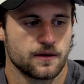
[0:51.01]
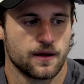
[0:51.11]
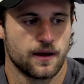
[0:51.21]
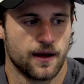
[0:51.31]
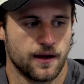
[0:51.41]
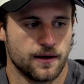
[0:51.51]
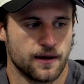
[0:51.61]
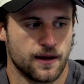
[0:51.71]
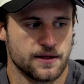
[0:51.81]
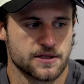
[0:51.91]
and,
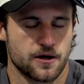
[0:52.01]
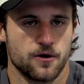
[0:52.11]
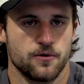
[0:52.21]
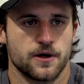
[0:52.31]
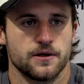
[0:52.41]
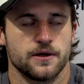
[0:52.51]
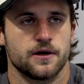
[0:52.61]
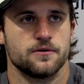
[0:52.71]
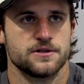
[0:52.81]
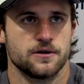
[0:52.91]
and sorry we couldn't get
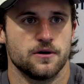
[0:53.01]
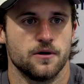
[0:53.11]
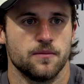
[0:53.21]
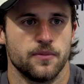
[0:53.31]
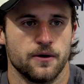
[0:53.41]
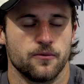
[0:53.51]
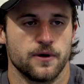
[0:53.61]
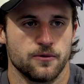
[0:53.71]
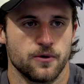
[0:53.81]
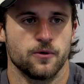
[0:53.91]
a result, but
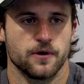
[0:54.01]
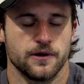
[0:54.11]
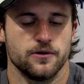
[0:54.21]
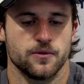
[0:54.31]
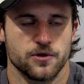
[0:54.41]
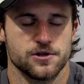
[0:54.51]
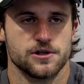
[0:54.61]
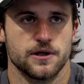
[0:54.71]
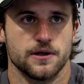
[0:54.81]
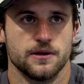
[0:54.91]
we, we really do
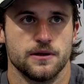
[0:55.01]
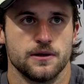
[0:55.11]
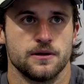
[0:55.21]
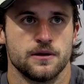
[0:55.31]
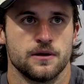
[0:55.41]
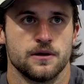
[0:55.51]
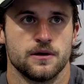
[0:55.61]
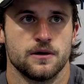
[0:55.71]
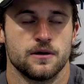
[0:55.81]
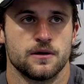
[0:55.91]
appreciate it.
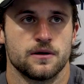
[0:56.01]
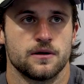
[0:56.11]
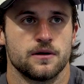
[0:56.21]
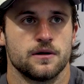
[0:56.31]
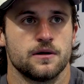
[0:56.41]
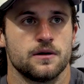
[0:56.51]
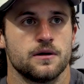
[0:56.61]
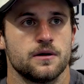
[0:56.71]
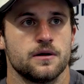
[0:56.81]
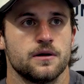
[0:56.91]
And then I want to touch on,
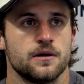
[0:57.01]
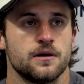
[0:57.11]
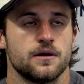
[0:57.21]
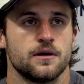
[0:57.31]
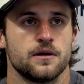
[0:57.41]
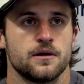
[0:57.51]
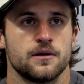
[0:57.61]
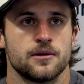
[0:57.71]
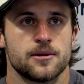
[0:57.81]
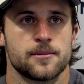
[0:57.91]
Ben had
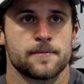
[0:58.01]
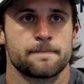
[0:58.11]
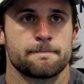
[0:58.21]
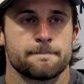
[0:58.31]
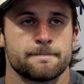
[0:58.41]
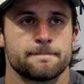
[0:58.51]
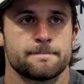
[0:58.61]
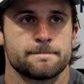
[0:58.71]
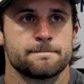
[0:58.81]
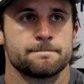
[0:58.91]
mentioned it, right, the grit
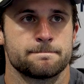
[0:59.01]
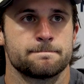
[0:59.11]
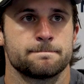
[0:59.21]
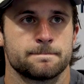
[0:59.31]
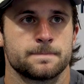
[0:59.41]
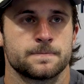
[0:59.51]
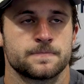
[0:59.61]
between this team, and you guys